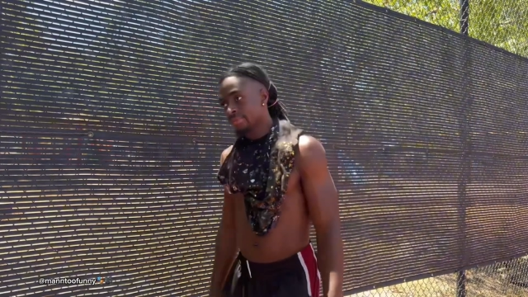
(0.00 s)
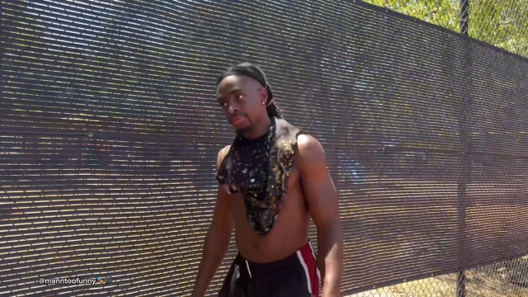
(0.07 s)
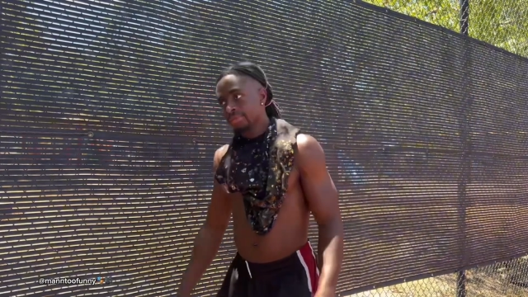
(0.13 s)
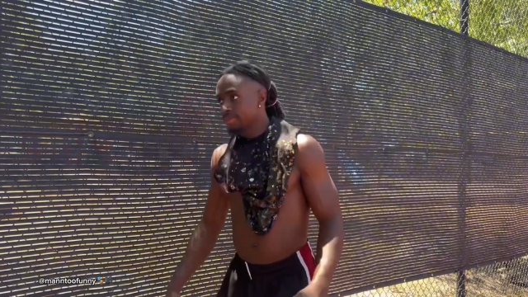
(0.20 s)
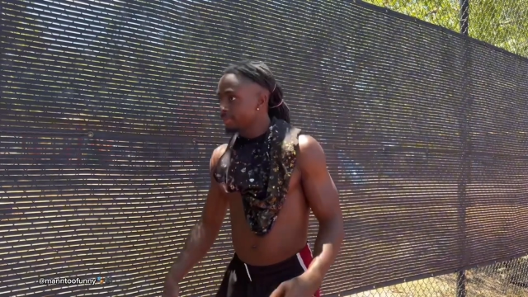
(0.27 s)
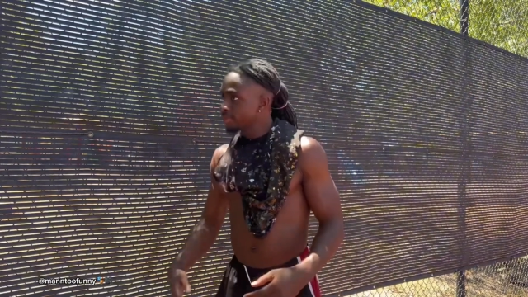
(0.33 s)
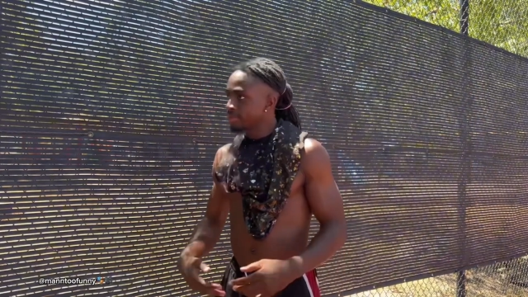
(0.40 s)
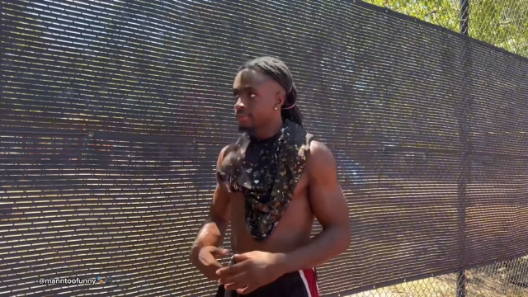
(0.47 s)

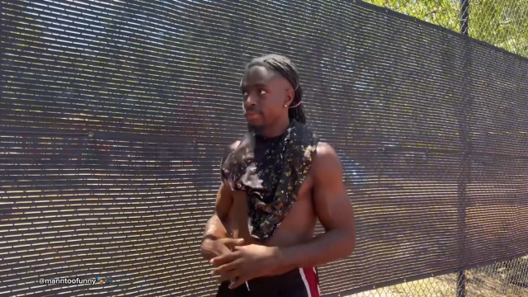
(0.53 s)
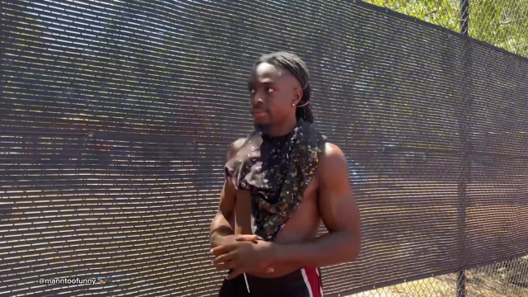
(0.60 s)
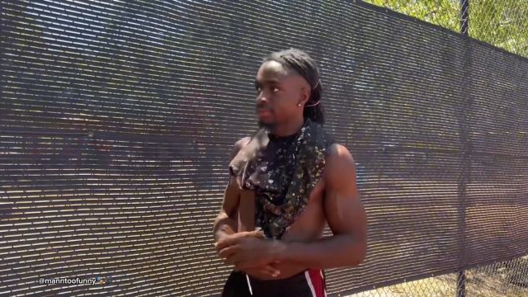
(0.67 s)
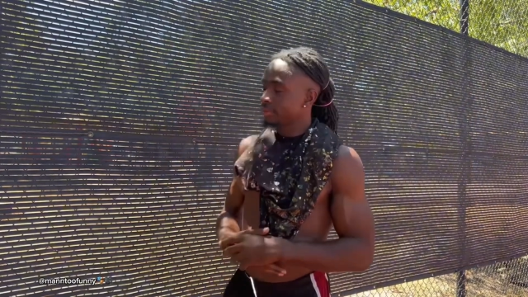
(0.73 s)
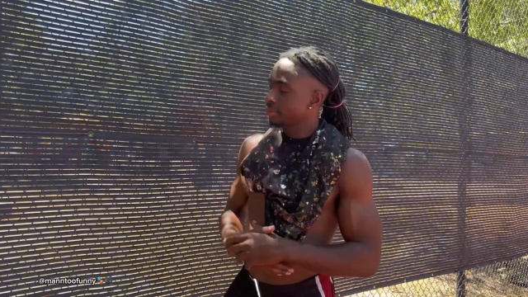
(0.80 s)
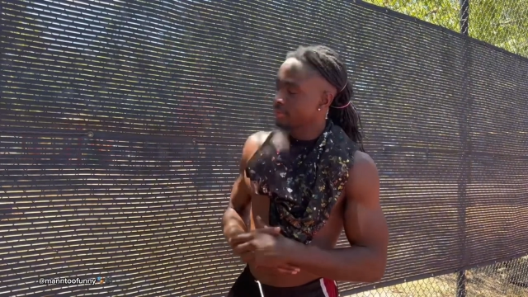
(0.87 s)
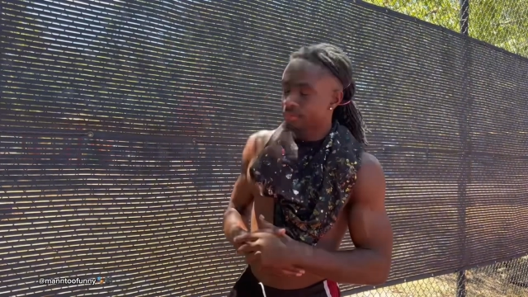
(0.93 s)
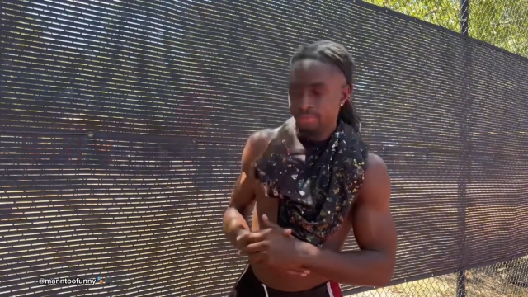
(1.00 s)
ain't even like
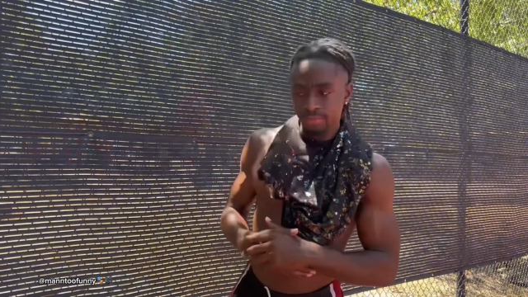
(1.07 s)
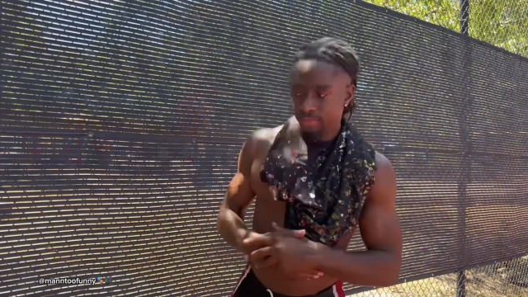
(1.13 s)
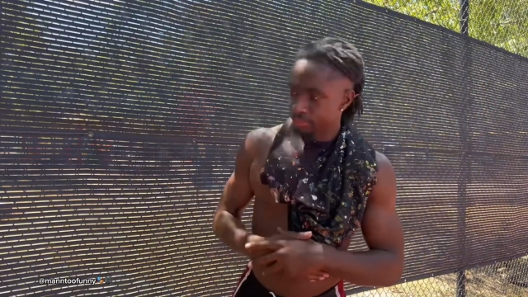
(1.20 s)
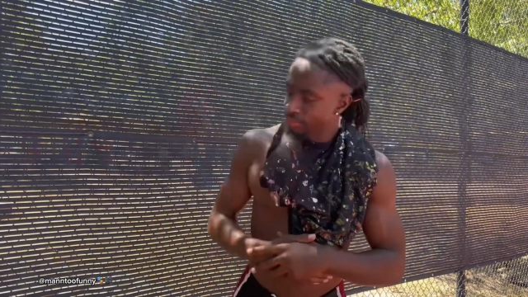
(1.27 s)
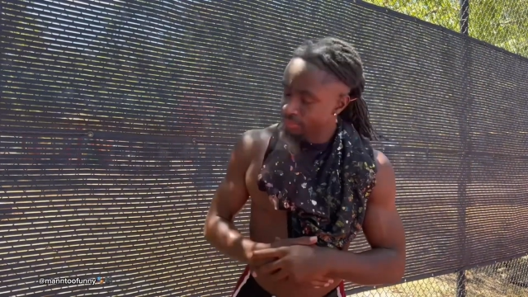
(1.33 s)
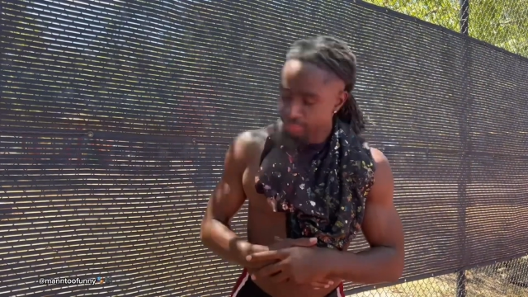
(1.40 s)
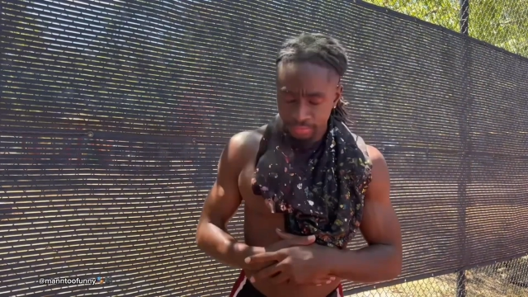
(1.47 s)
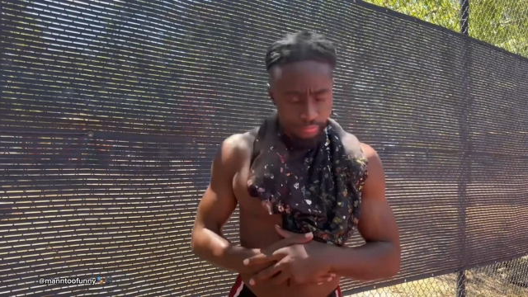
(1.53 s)
that. He
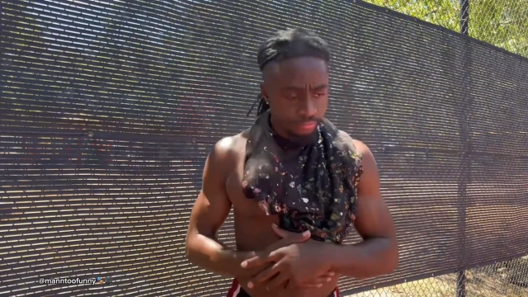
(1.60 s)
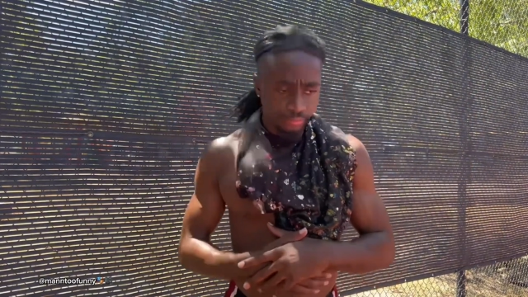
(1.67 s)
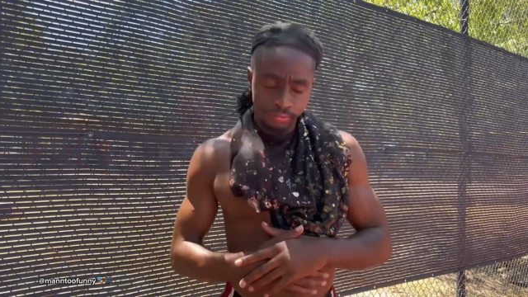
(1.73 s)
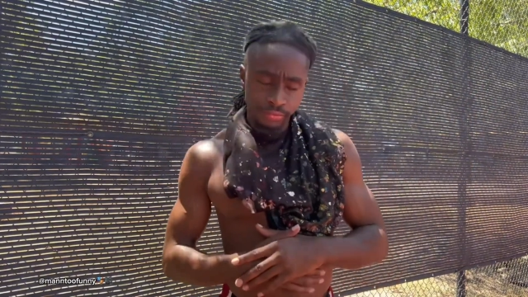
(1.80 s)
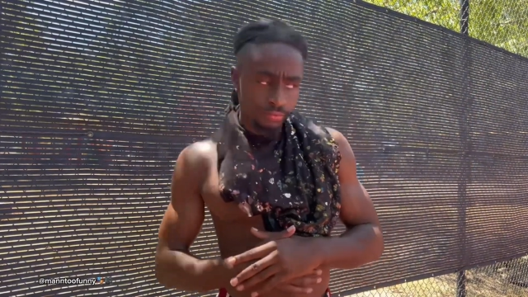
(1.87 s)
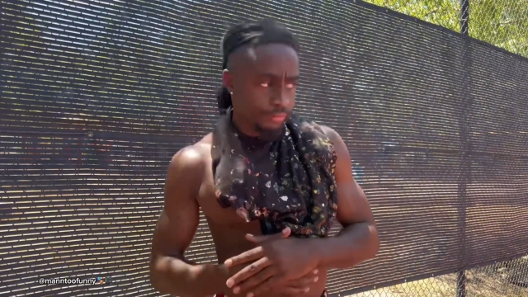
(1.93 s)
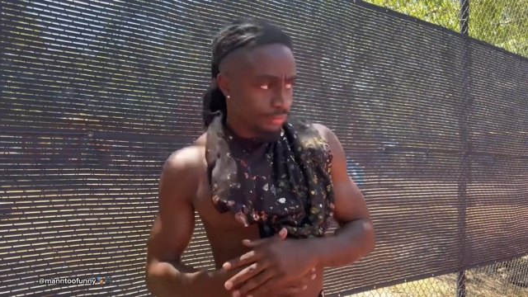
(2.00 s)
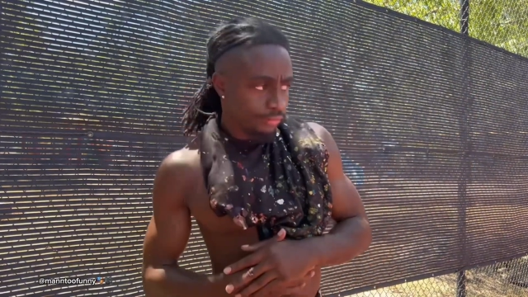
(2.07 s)
trying to say
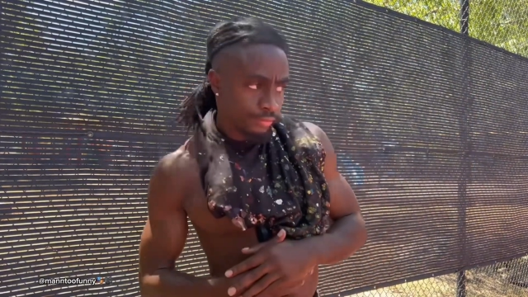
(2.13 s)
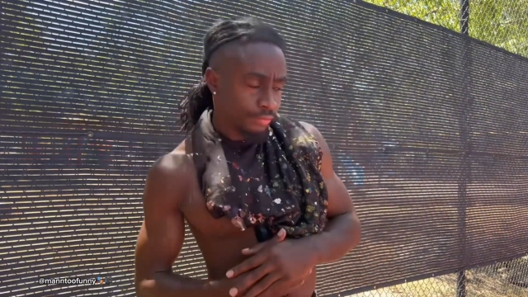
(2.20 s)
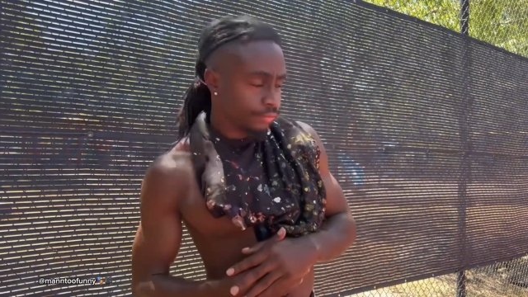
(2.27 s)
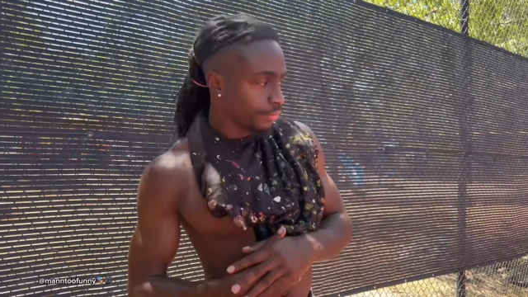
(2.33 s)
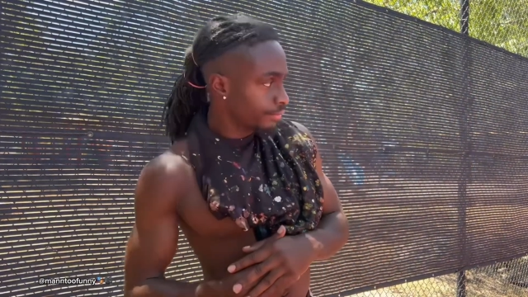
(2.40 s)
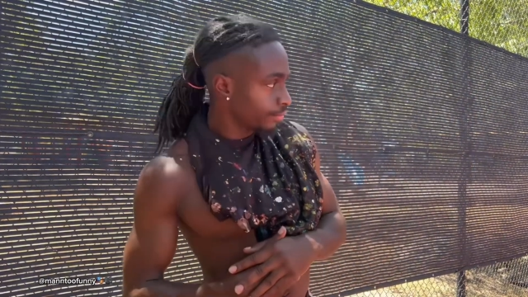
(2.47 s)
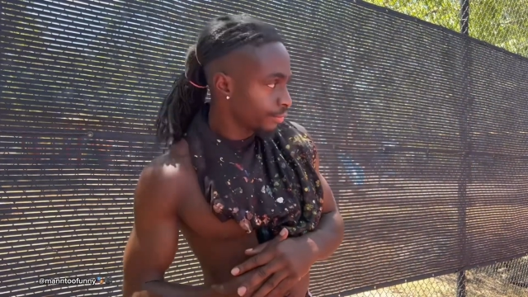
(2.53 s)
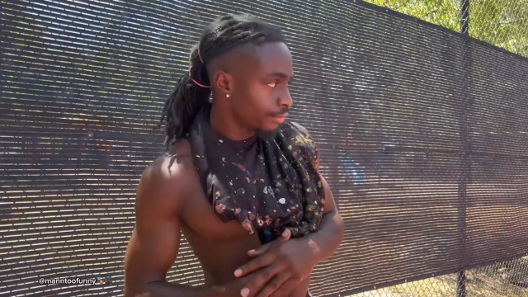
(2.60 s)
you her
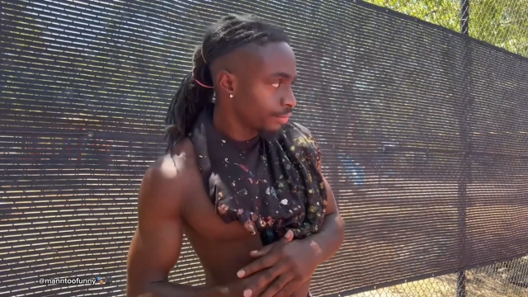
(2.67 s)
slave.